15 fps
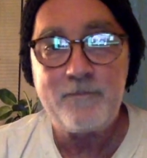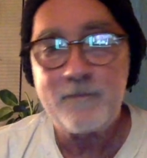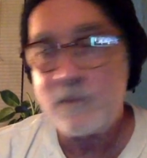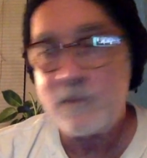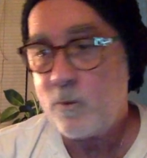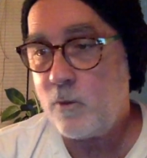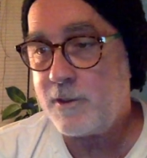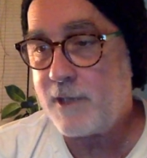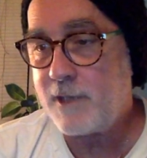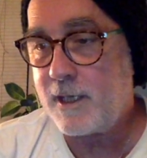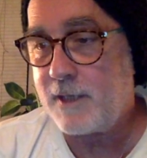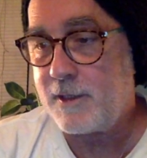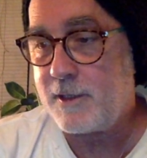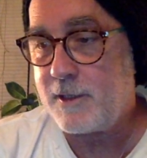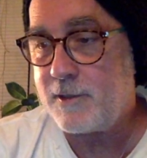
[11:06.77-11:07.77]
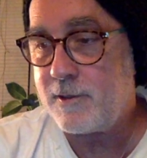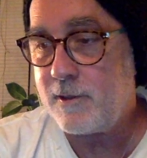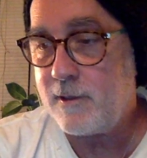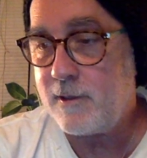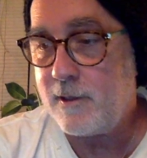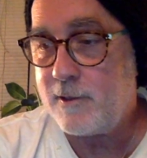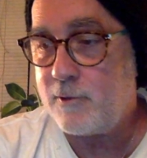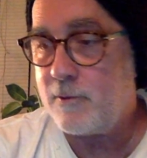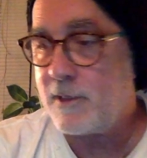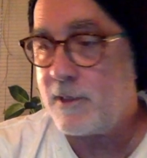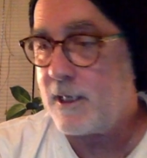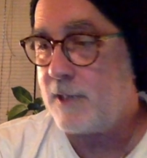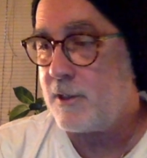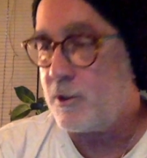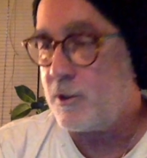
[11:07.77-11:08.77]
once I get this, as soon as I
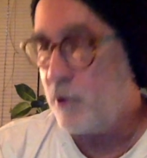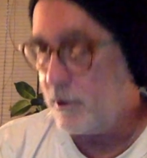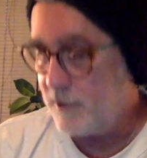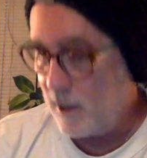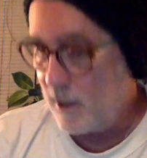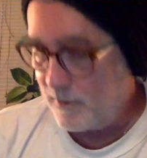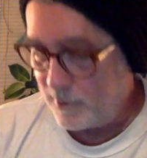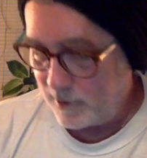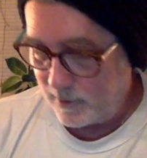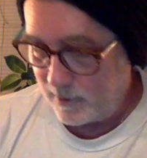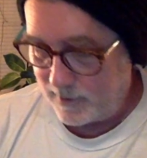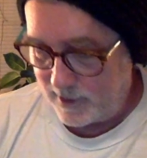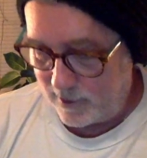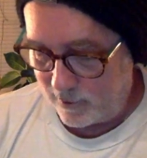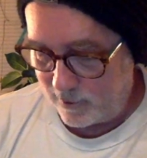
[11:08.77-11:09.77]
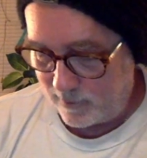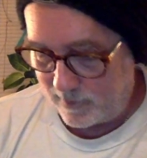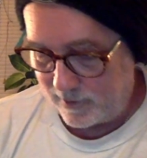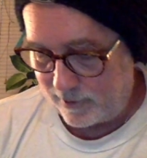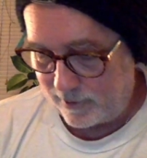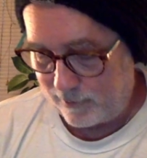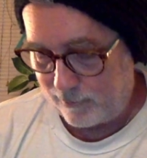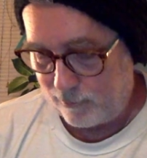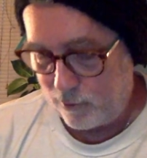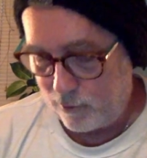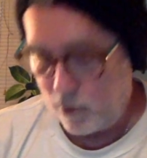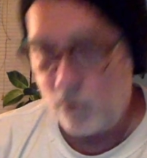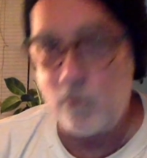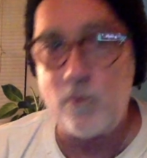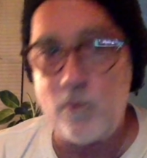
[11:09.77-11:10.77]
get this hooked up, you're going to be hearing me
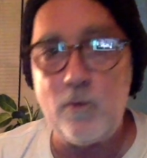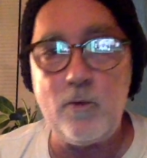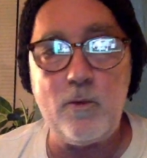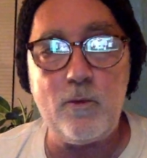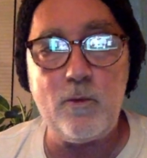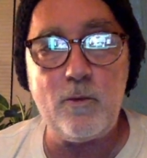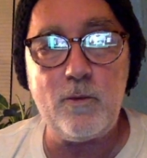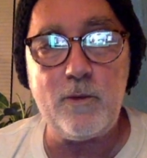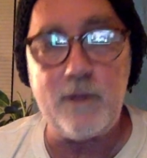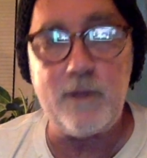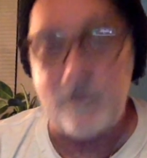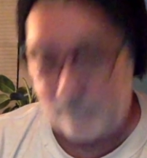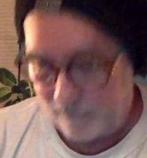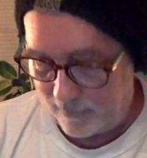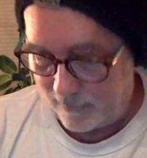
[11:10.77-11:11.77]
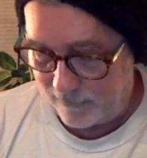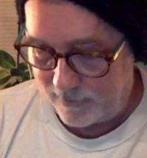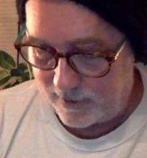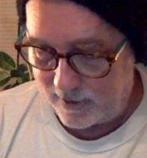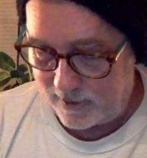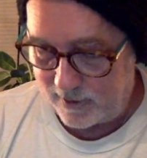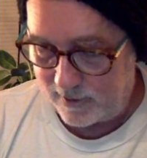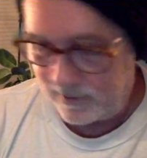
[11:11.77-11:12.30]
through the Fifine,